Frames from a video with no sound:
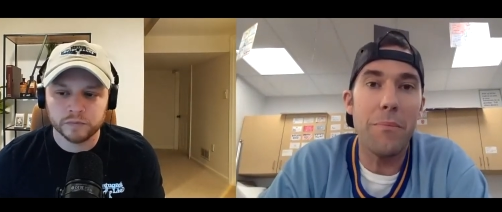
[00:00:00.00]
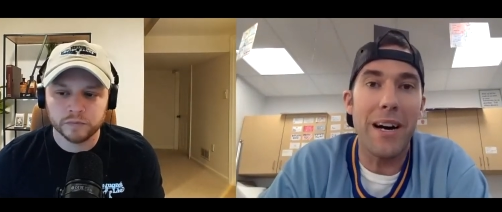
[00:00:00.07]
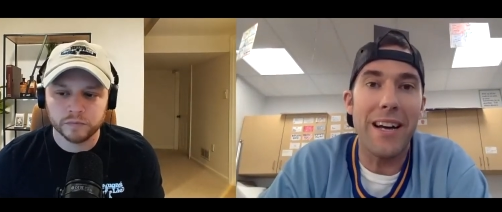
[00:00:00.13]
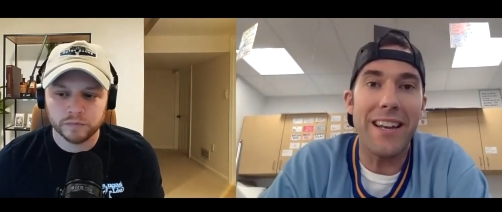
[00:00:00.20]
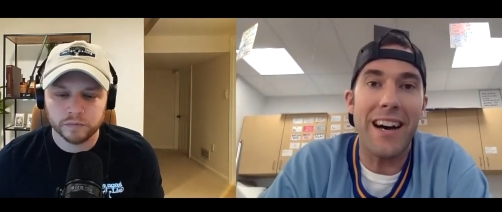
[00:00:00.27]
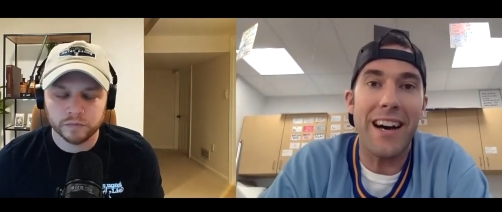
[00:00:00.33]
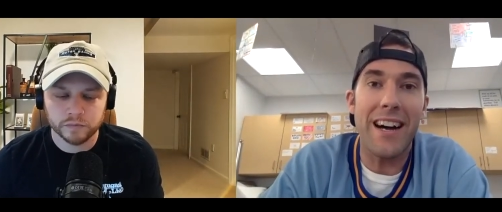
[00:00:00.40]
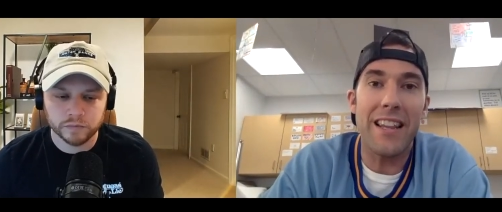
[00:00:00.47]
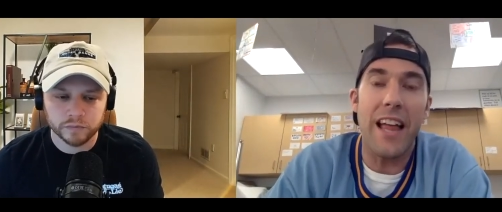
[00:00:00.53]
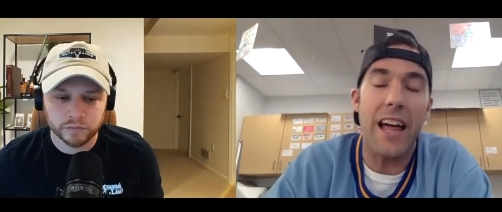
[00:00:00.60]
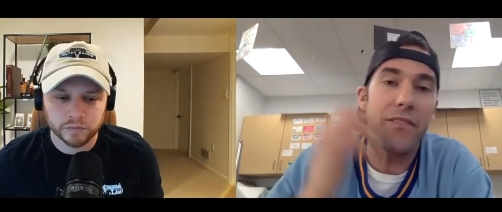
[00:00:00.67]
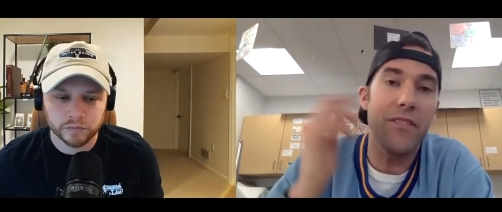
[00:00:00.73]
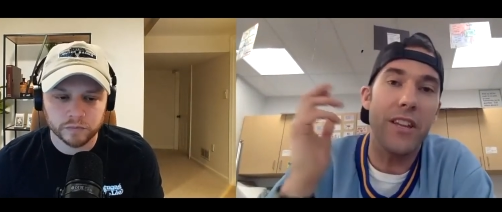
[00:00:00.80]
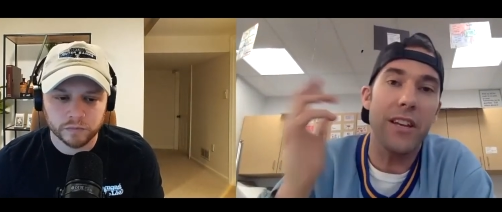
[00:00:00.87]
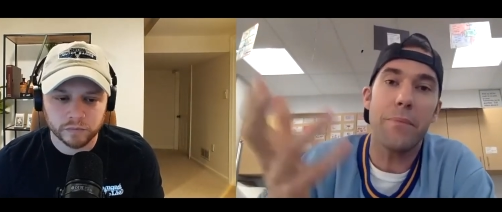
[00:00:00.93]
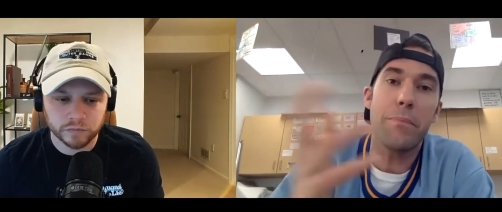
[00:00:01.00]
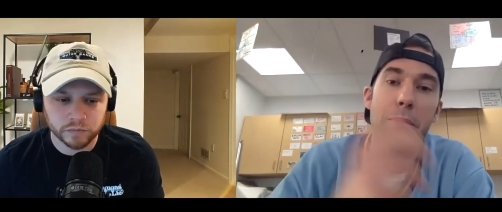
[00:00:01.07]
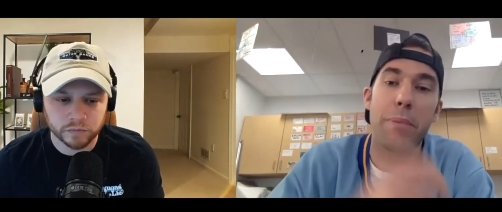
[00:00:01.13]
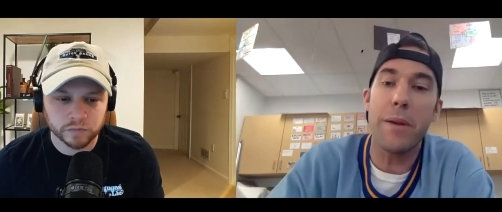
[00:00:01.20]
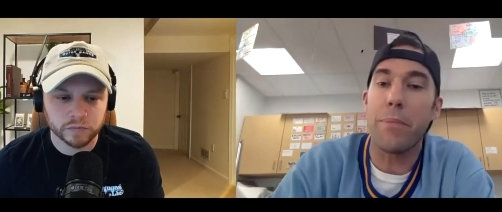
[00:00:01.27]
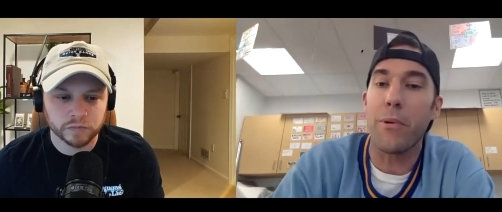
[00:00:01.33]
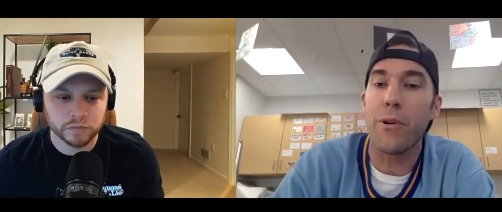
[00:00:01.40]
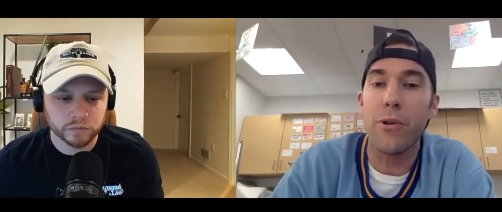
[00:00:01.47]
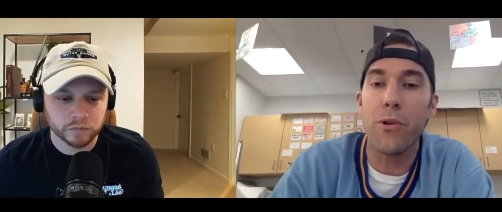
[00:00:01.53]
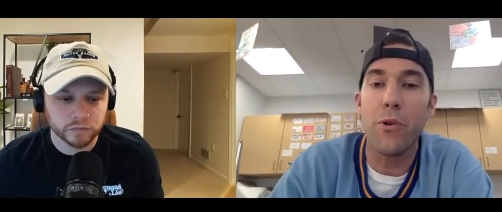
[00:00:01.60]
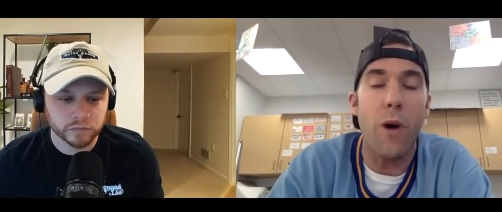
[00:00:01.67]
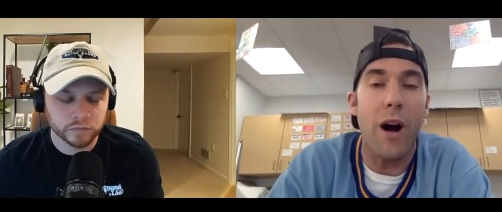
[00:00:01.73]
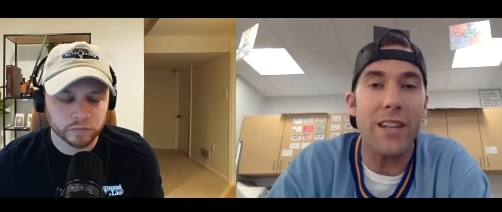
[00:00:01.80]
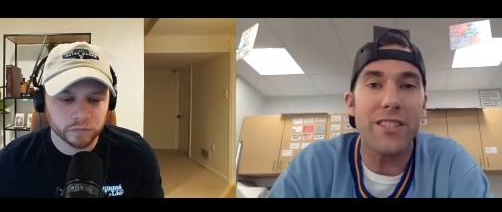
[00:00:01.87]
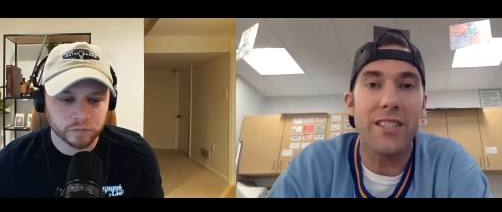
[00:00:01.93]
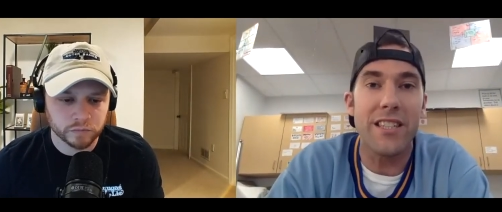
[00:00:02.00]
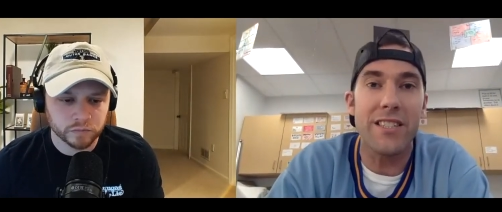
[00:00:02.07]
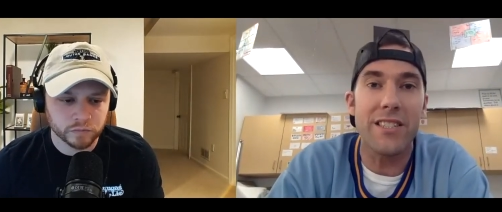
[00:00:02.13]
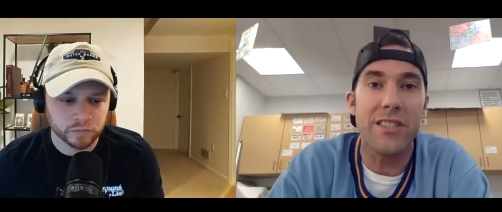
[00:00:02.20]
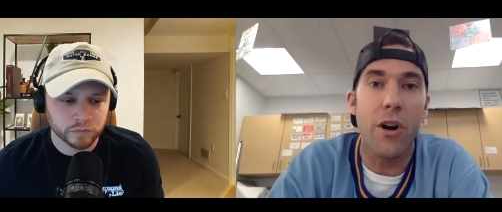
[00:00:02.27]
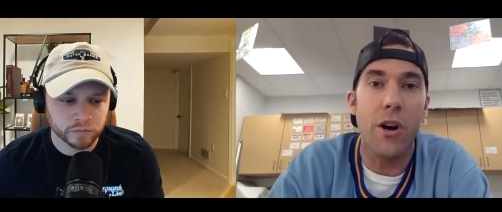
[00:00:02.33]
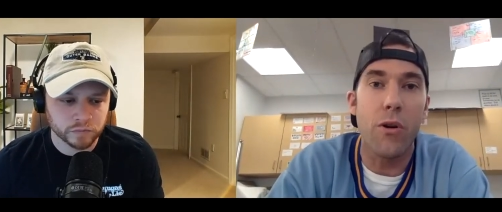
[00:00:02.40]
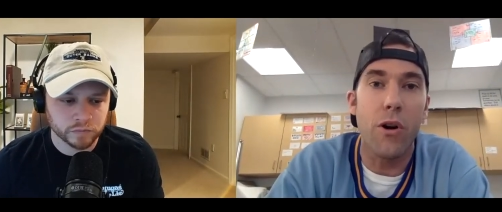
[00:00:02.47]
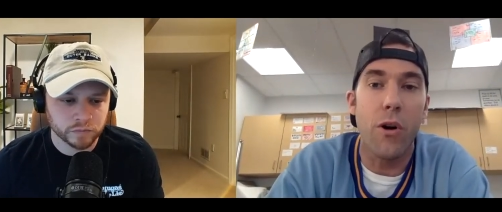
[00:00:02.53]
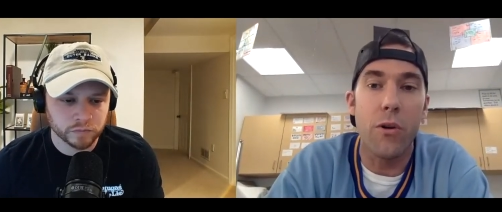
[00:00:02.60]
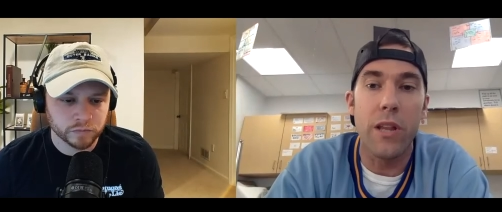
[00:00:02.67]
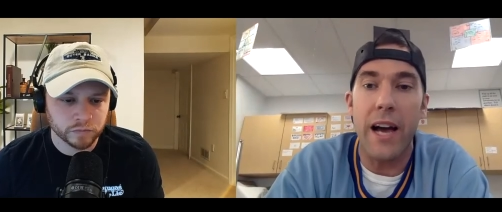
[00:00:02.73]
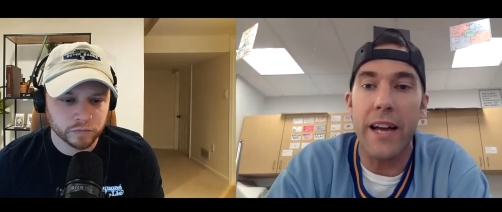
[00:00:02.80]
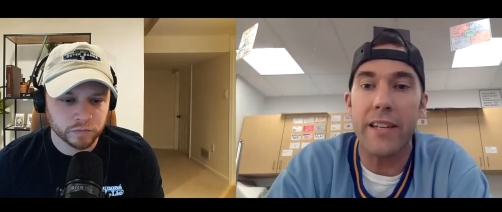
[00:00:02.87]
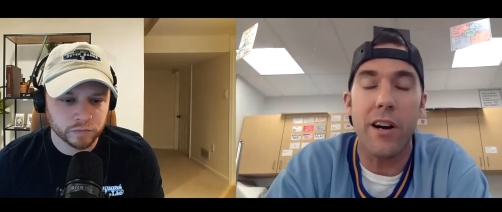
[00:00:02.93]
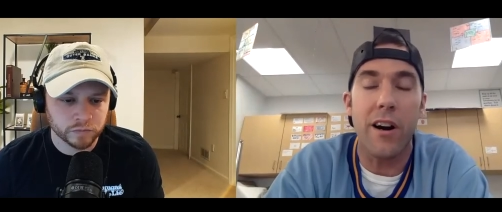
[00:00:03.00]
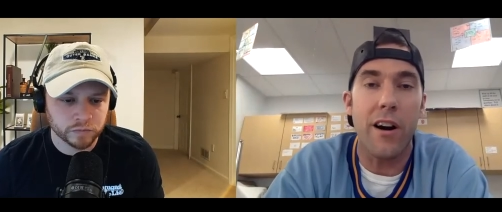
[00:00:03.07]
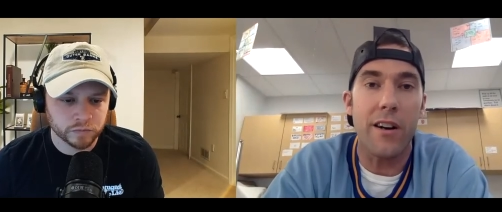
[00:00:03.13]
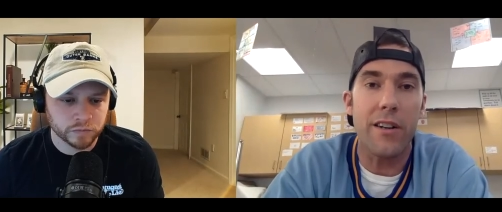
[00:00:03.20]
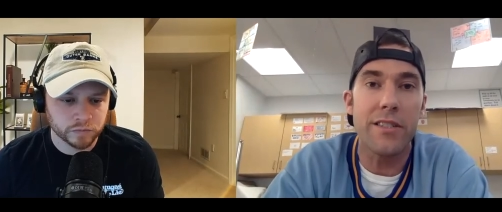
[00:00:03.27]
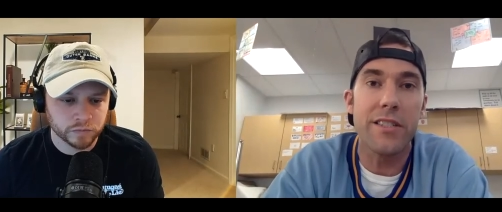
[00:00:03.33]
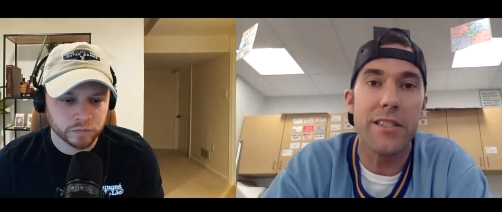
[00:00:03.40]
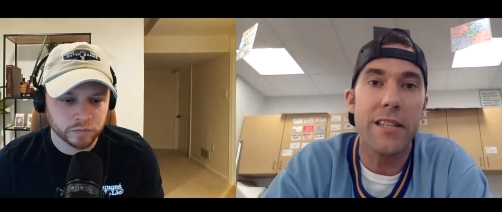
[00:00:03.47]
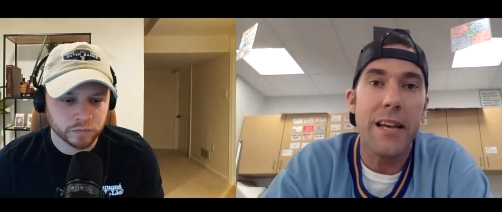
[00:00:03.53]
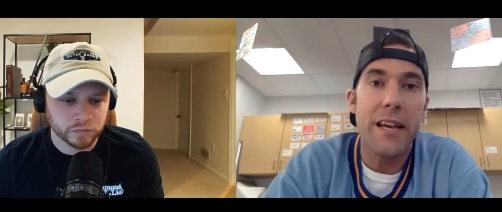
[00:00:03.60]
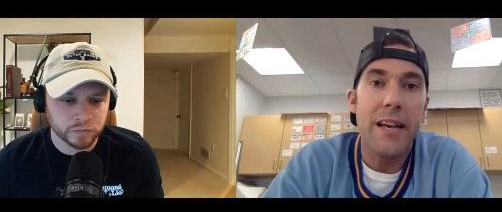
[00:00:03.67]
Speaker 1: but uh, a lot of the people who watch this know gold line cards